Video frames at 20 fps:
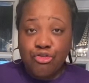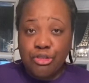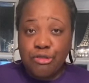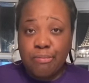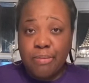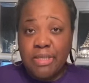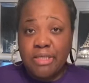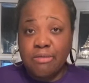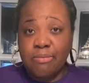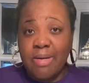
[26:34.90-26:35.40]
of
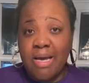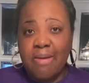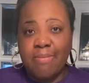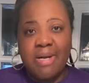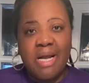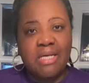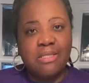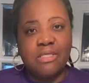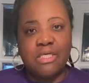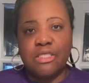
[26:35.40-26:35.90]
SpongeBob, I've
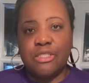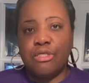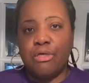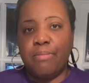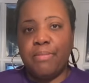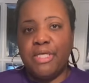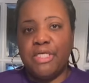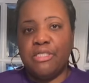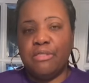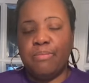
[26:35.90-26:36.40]
not done so
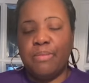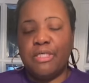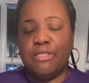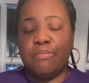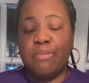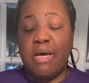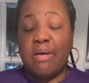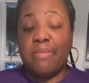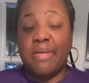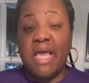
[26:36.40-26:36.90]
many
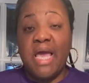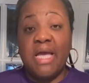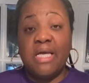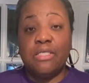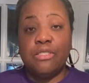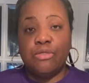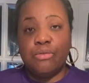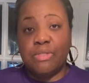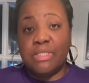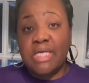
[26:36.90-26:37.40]
SpongeBob
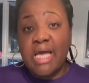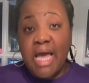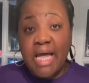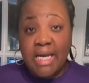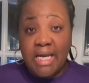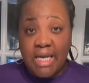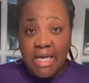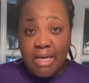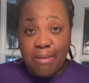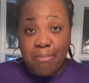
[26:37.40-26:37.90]
cakes, so it's kind
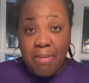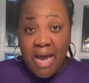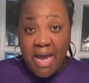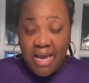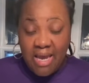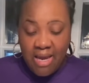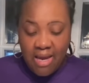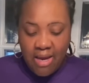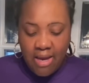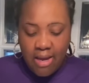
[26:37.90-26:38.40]
of in my
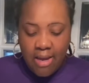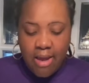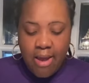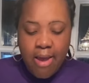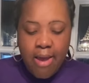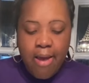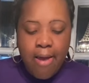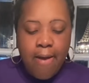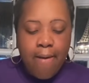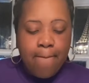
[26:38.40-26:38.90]
head.
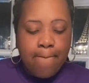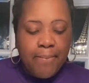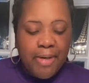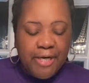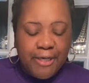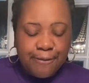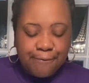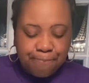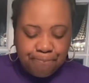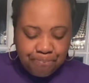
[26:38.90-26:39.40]

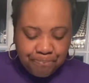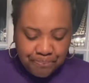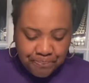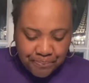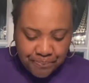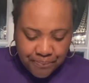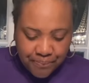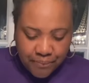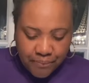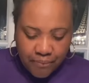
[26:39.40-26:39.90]
But
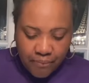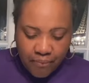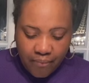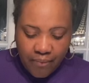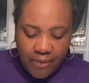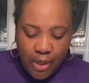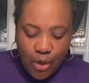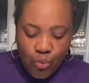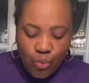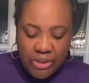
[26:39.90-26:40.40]

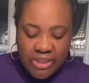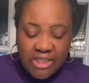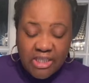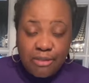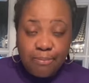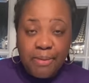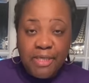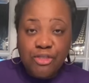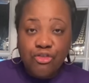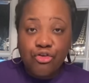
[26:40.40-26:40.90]
with this
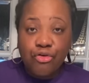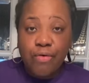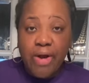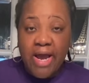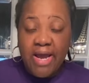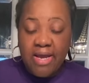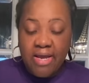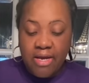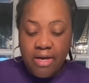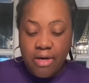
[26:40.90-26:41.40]
picture
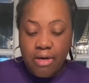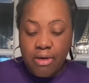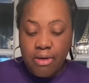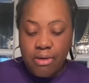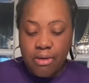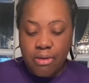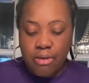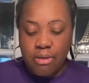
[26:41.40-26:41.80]
right here,